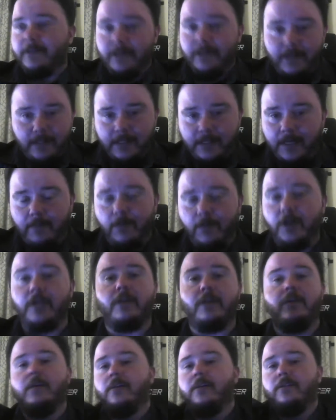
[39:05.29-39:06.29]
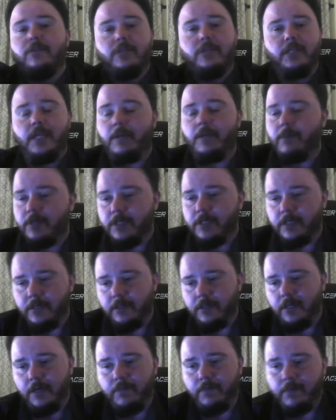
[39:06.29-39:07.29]
It's the same way. There's scammers
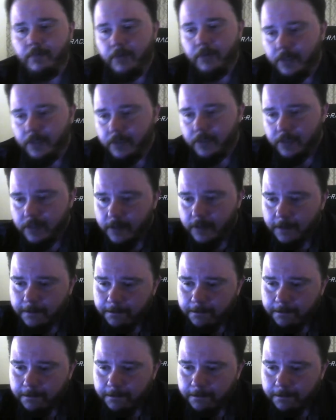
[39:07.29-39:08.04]
in every place.